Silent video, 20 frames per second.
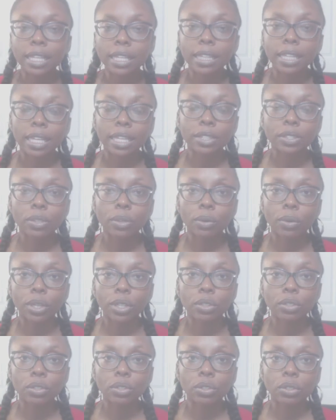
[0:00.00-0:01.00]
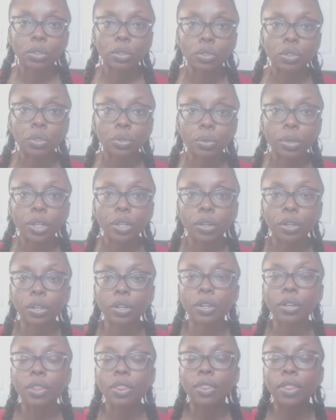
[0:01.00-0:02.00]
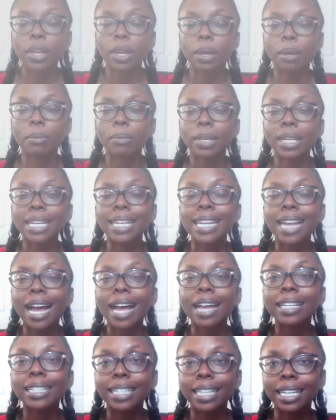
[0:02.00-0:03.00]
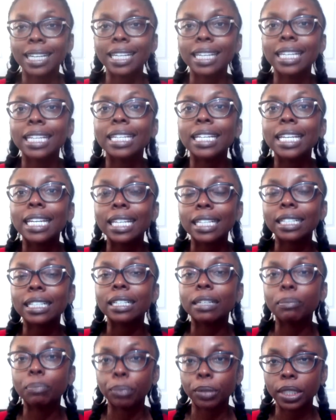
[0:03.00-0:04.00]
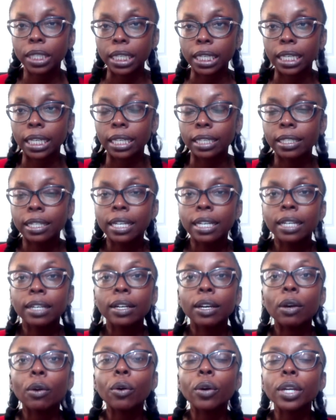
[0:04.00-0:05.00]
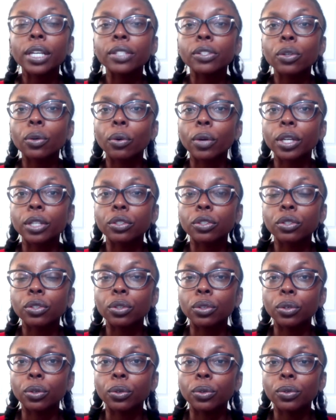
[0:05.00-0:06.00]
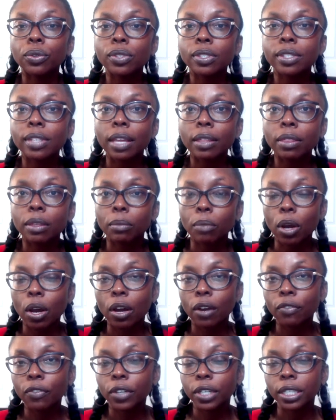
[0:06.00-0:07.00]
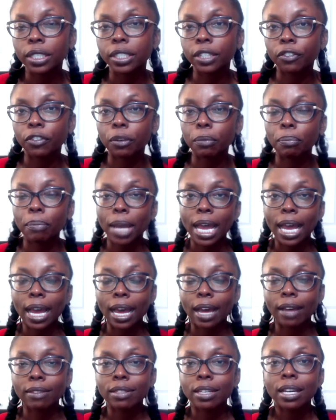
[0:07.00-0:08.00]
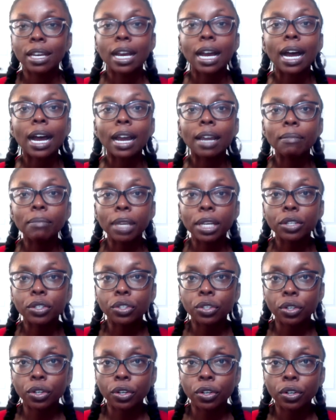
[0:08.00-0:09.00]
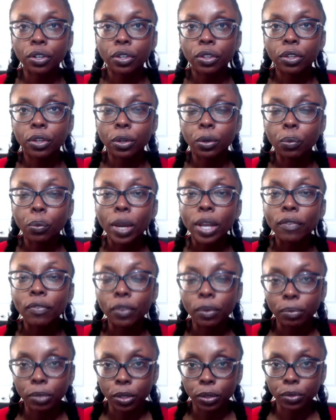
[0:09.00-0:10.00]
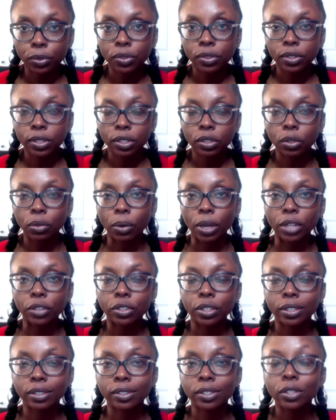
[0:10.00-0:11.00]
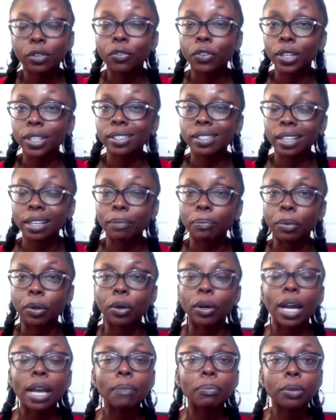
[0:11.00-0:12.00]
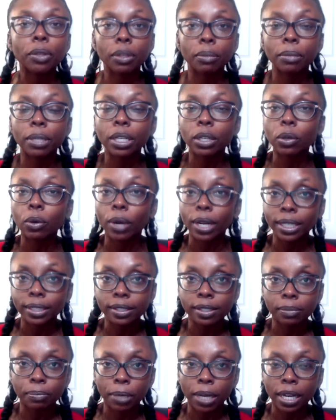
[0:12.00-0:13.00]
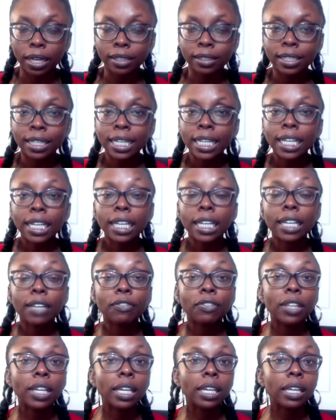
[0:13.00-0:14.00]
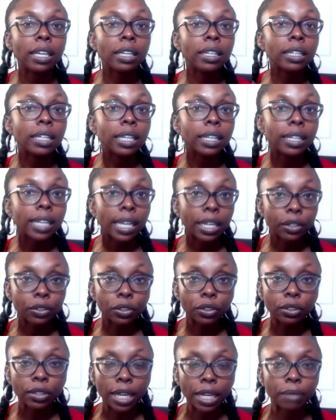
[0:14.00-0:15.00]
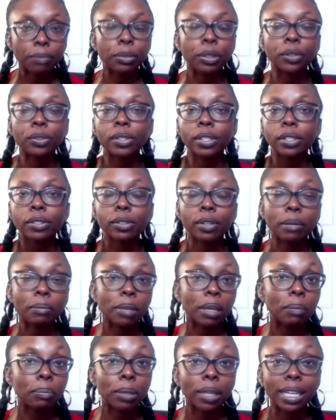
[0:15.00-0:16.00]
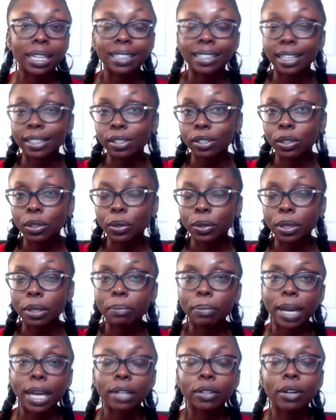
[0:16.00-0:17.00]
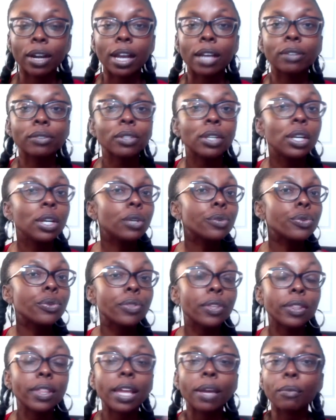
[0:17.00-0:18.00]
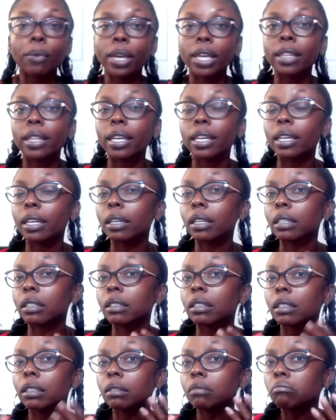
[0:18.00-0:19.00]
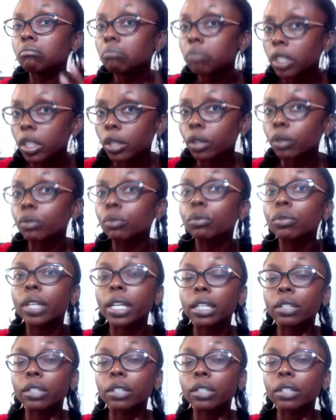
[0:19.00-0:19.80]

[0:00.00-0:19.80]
that is going to trigger them not getting it completed, or is going to set them off on a different path, I make sure they're away from those situations. So for example, I put them in a quiet spot. If they can handle light music, so I may play classical in the background, so that way they can, they can